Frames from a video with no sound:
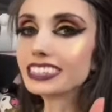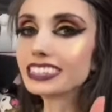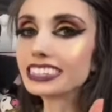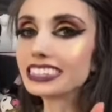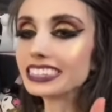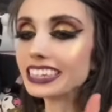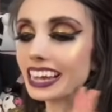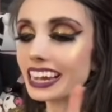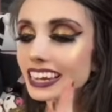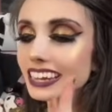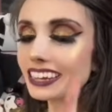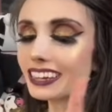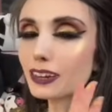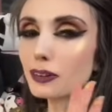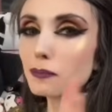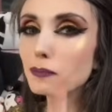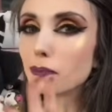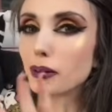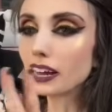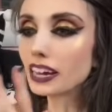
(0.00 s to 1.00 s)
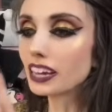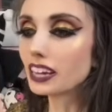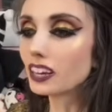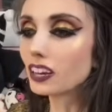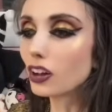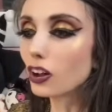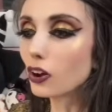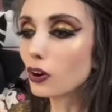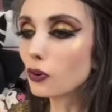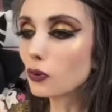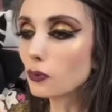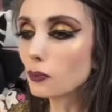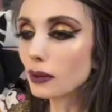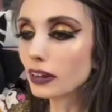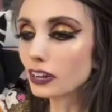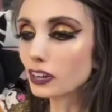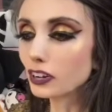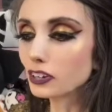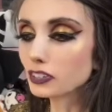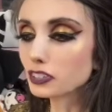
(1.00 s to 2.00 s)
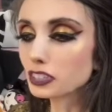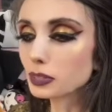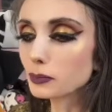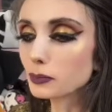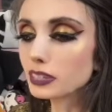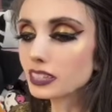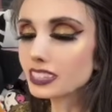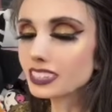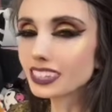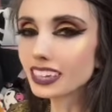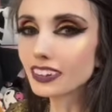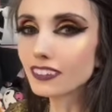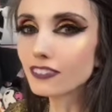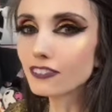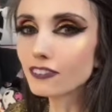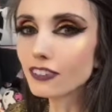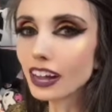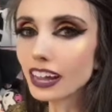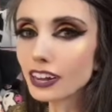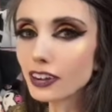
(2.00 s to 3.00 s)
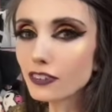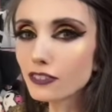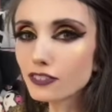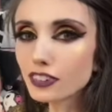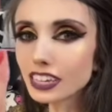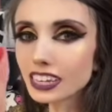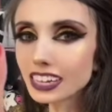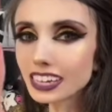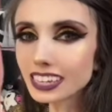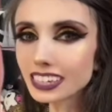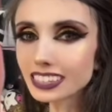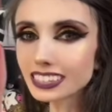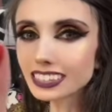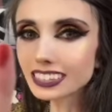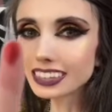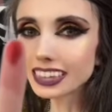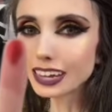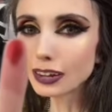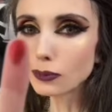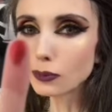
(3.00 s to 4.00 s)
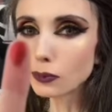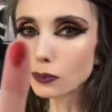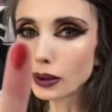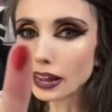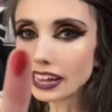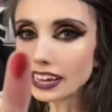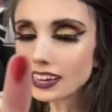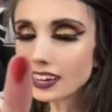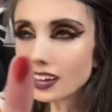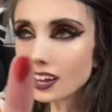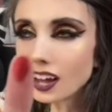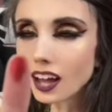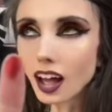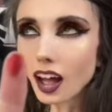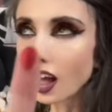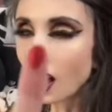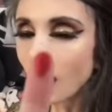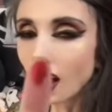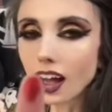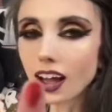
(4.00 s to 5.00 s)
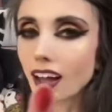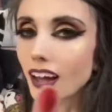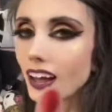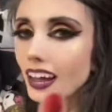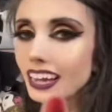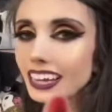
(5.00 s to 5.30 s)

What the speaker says: basically doing another battle with a Syrian family, and she tells them she